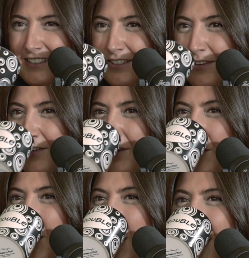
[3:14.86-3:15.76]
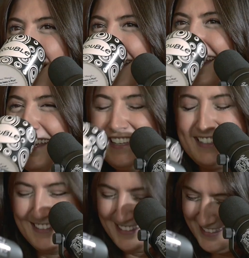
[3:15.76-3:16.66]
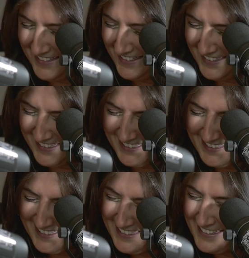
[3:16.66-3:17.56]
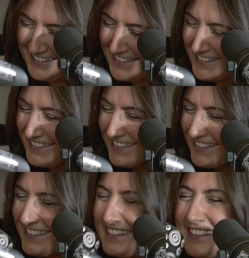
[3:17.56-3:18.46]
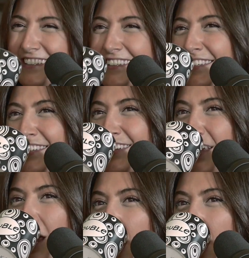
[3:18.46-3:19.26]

to mid-ish. And I was rolling through a green light,